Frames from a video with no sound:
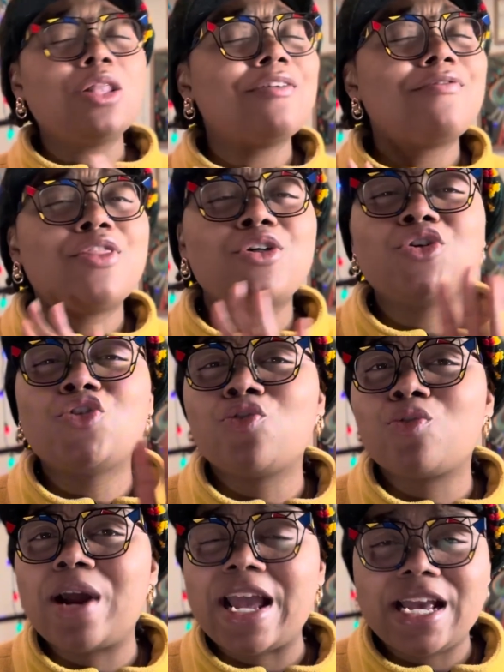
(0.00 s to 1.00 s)
of the
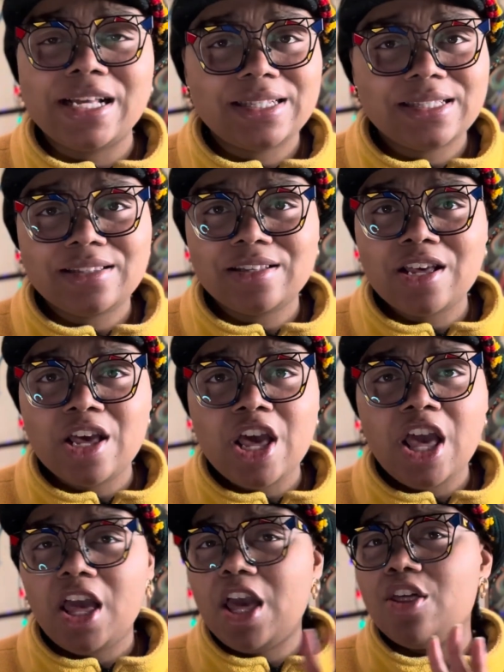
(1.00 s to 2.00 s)
greats
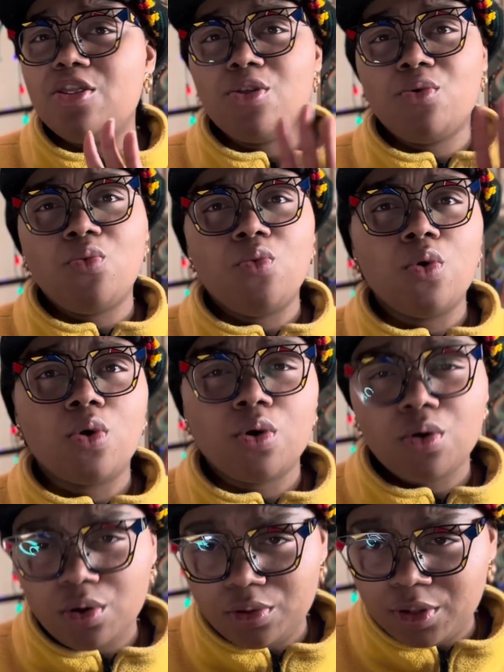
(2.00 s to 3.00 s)
in the
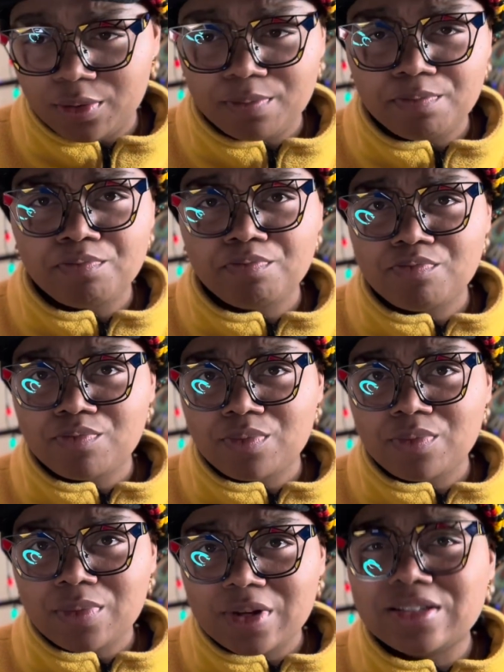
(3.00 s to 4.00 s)
world
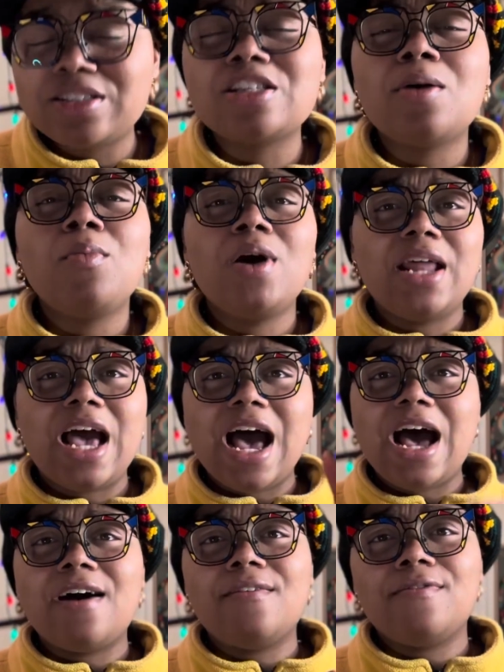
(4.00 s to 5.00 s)
somewhat
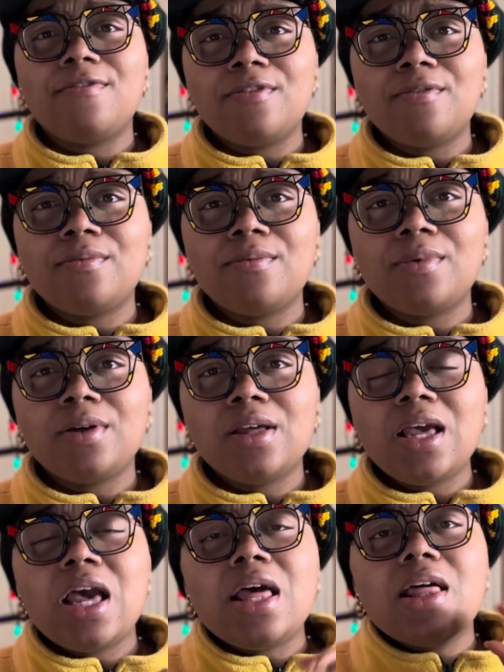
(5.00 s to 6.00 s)
have
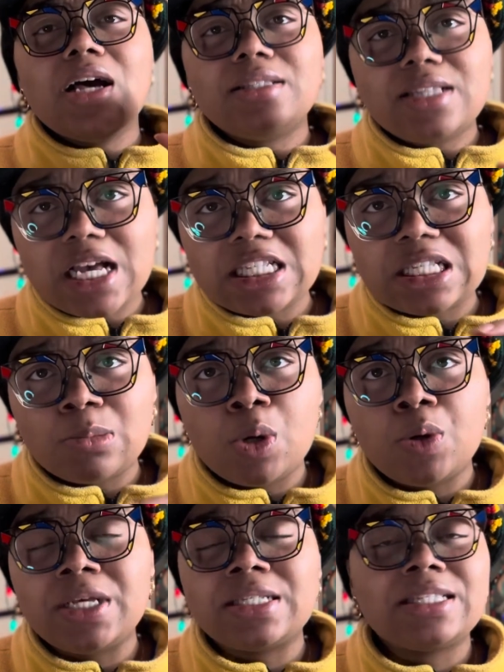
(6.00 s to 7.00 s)
a
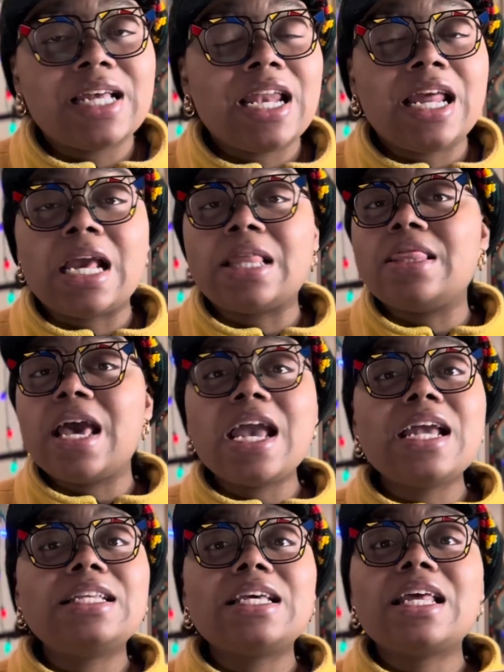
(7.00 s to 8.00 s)
testimony stating
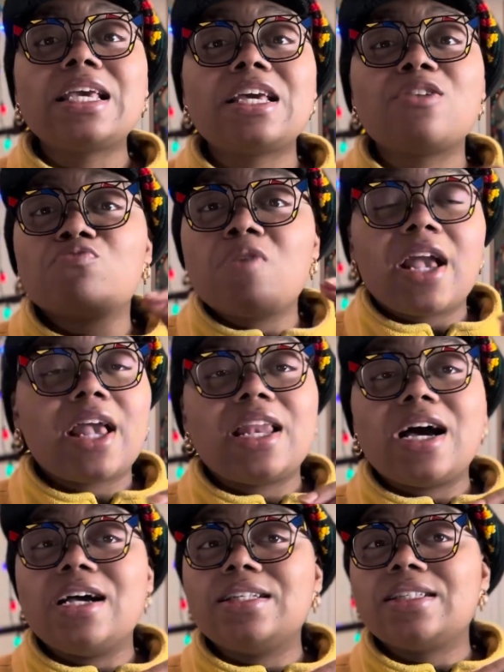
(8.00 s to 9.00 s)
they didn't get
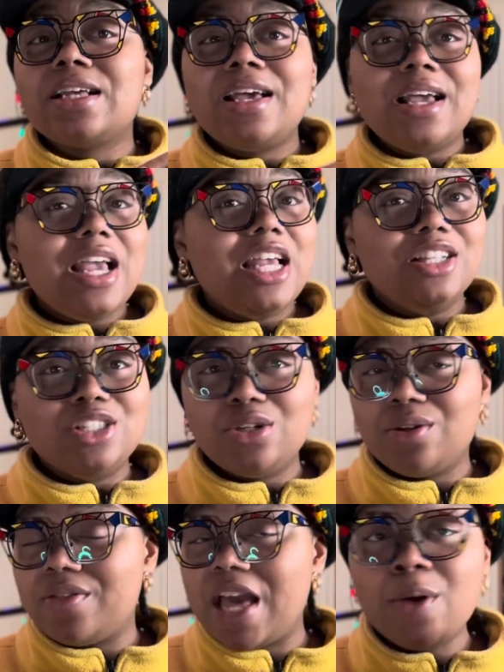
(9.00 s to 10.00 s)
recognized
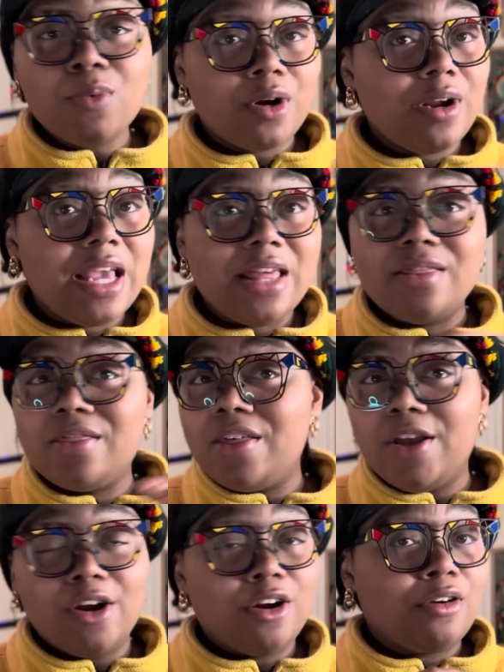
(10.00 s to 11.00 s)
until they were in
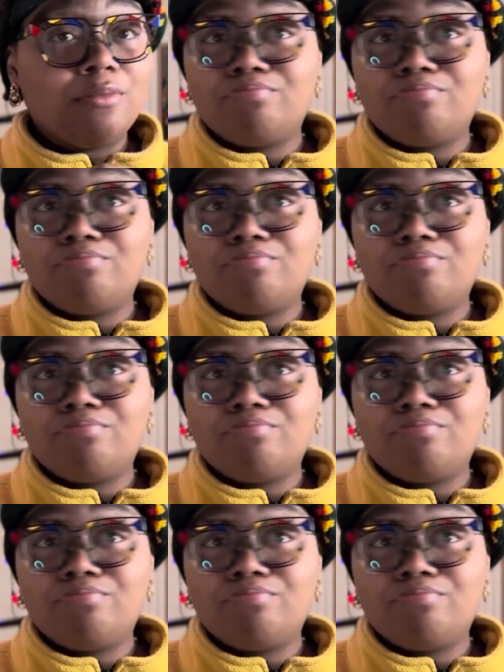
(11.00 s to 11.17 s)
their,